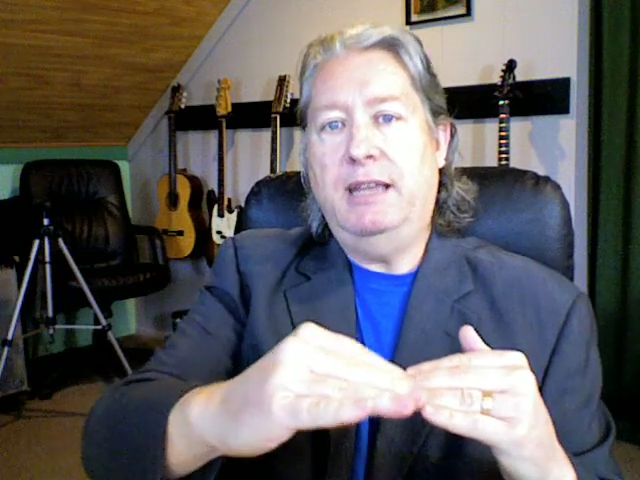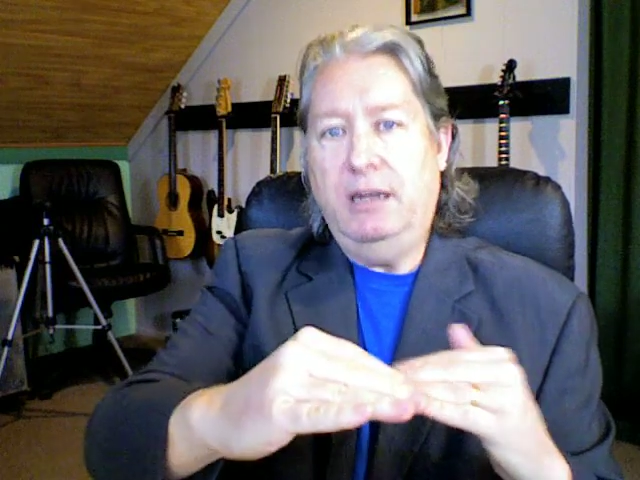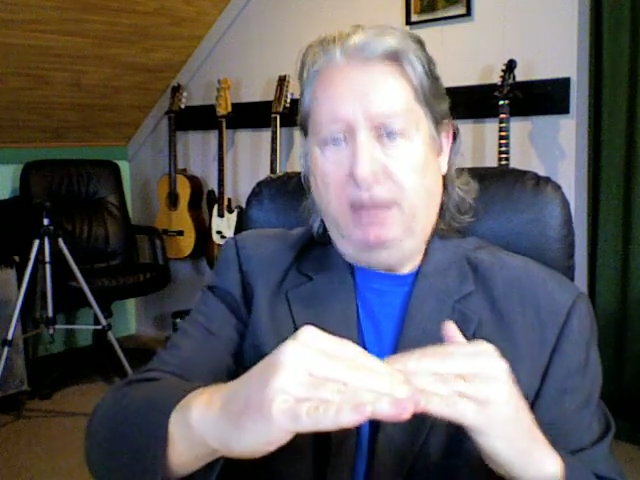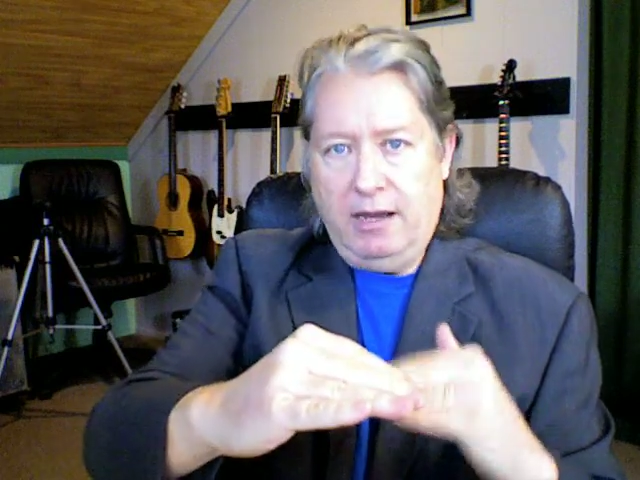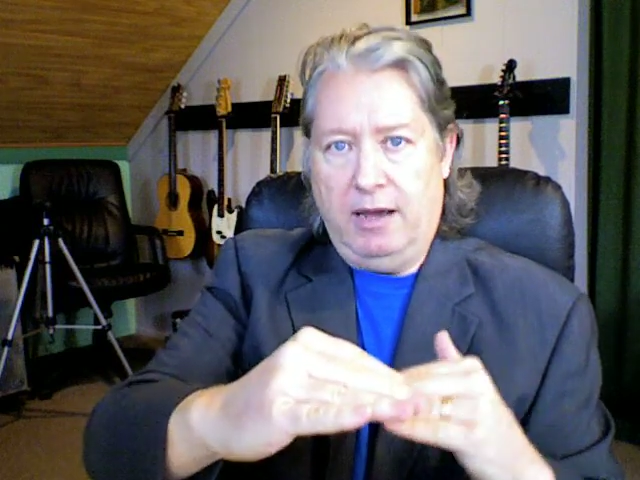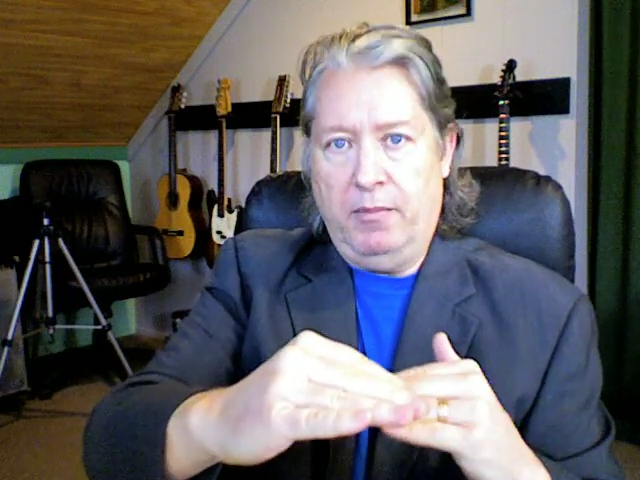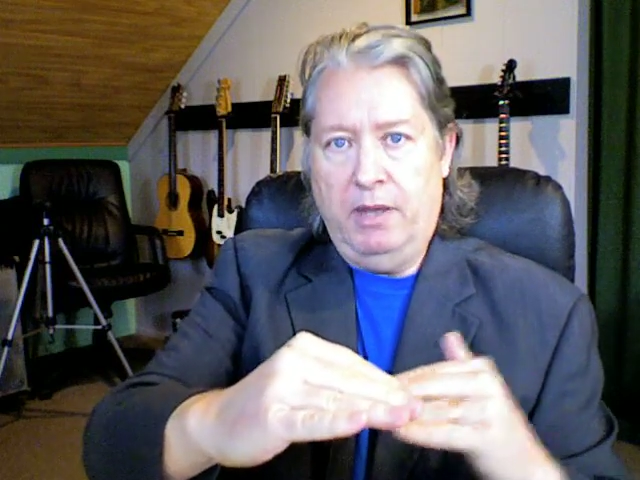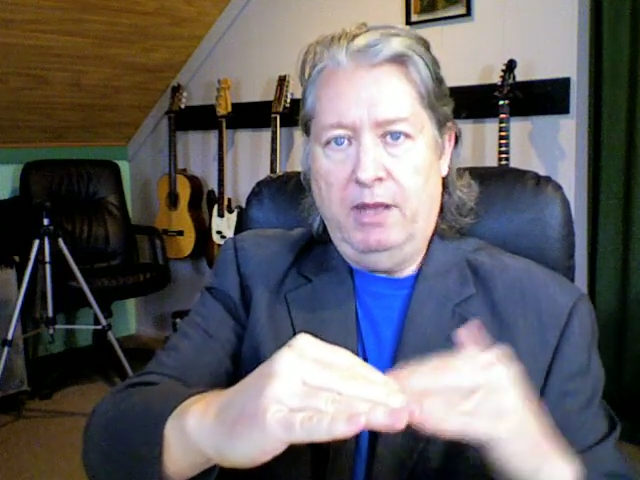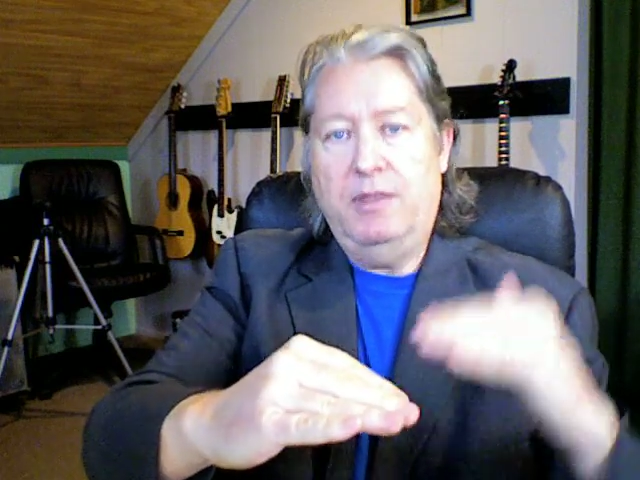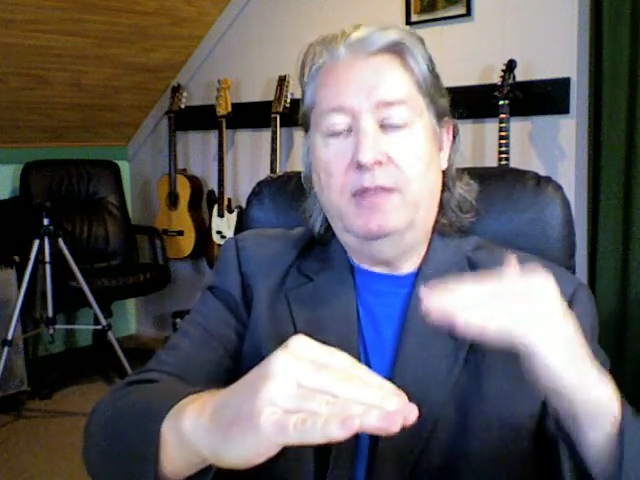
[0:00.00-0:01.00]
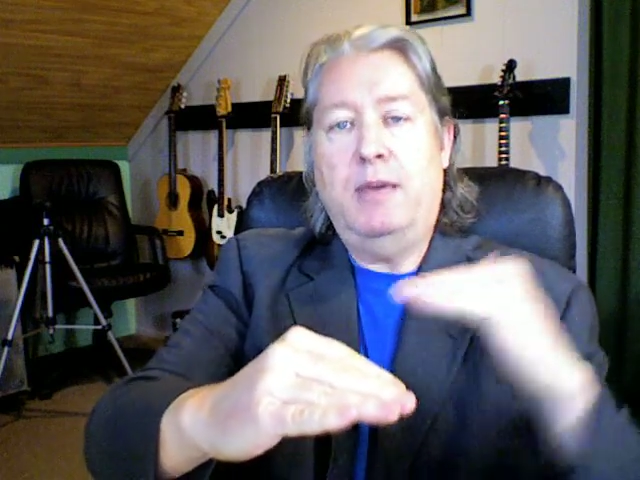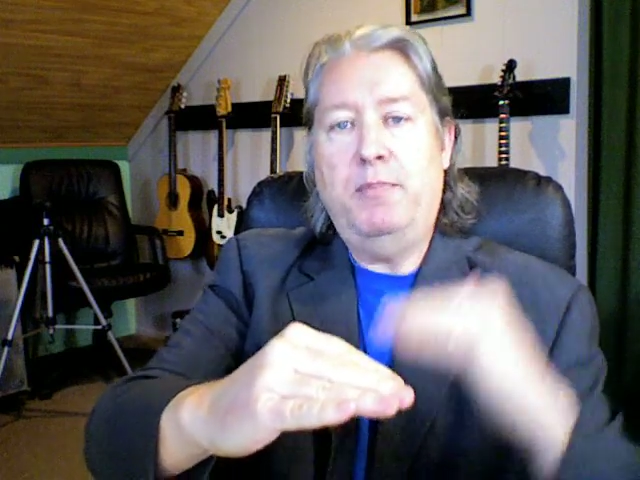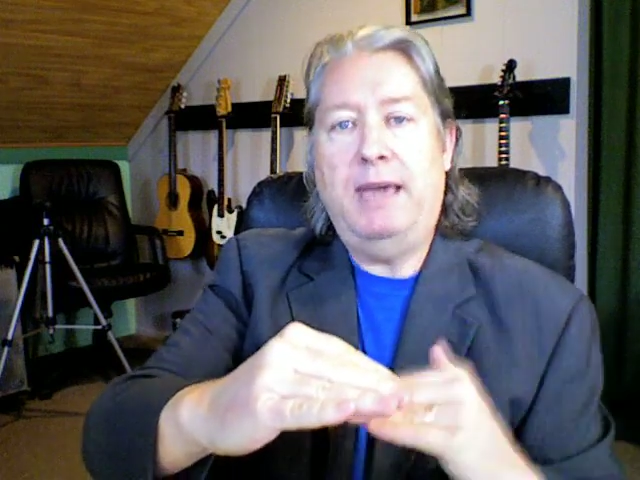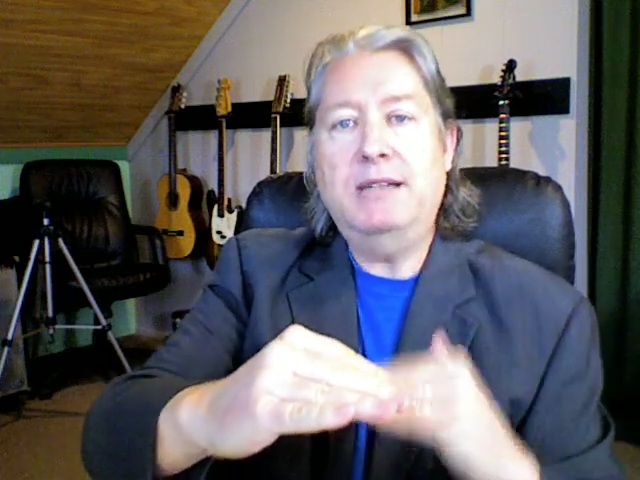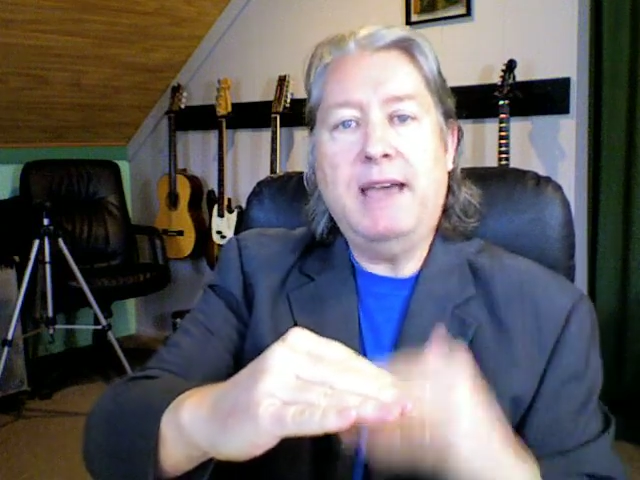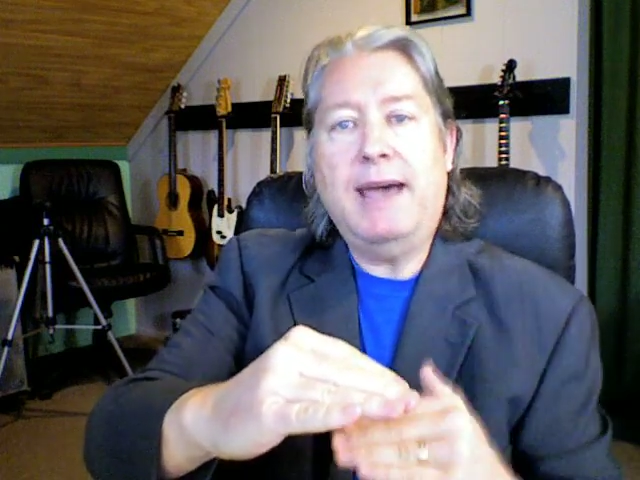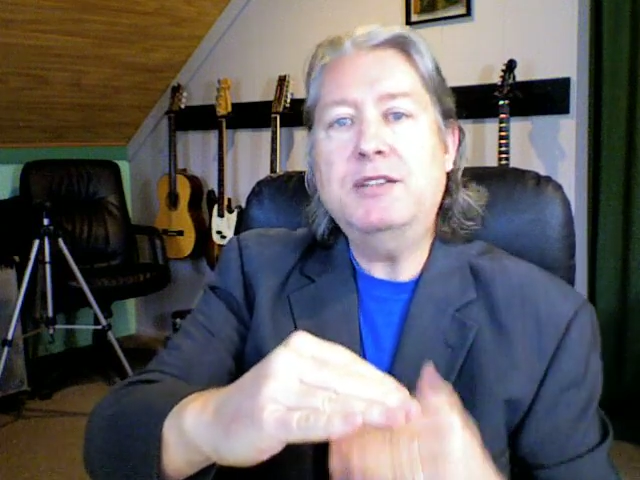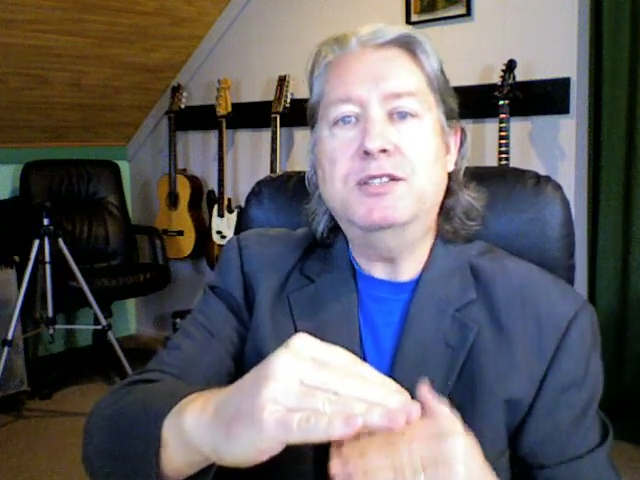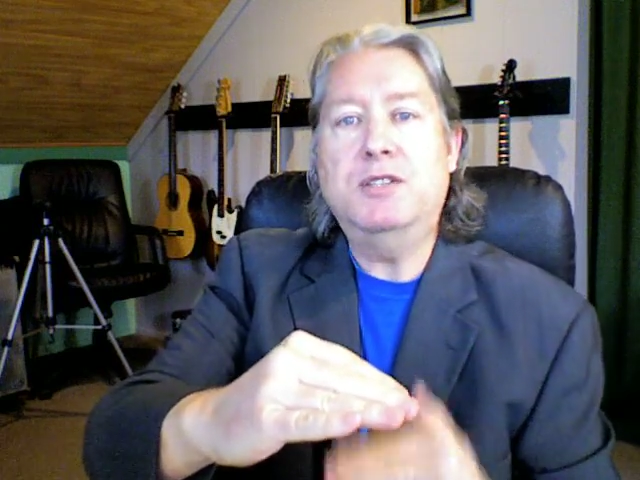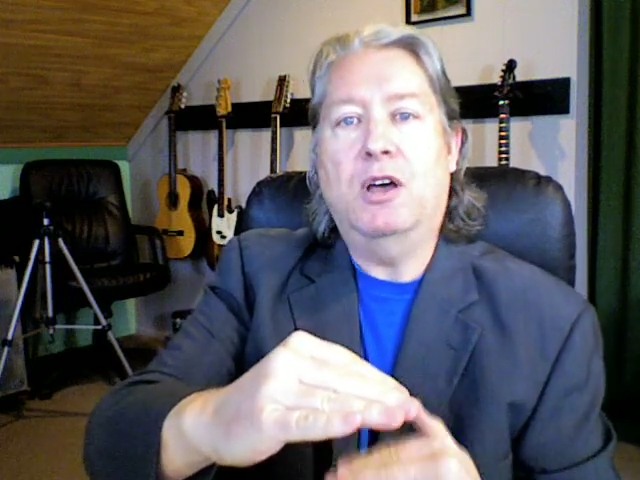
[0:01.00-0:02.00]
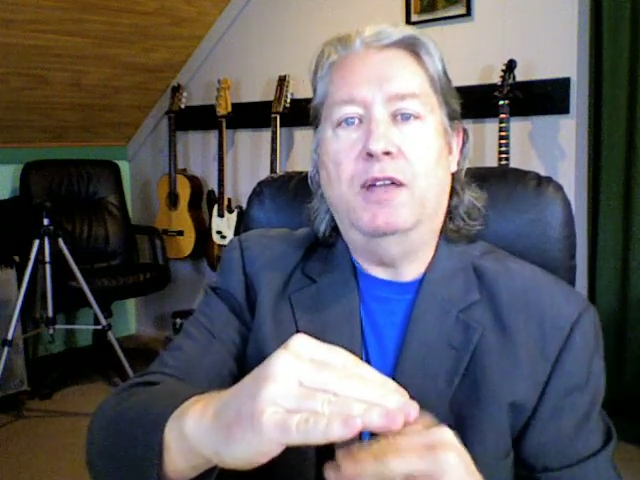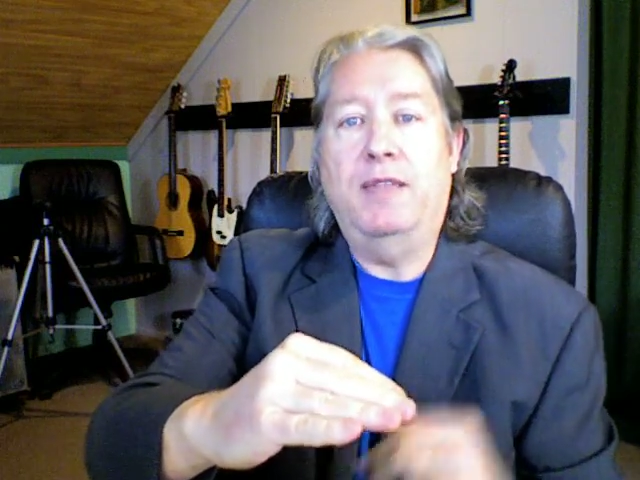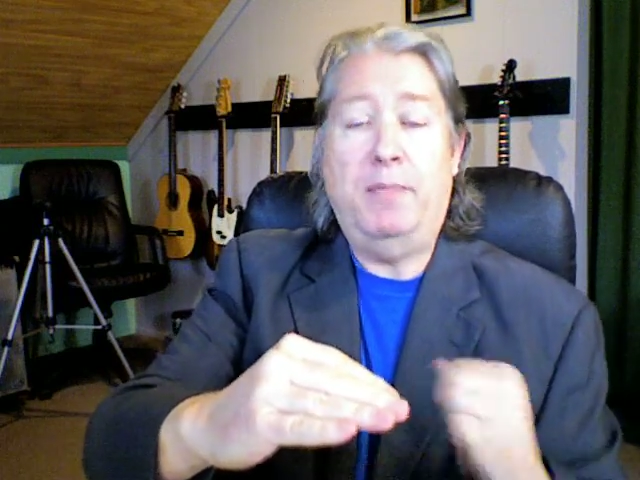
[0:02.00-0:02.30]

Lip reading: income that they pay taxes on.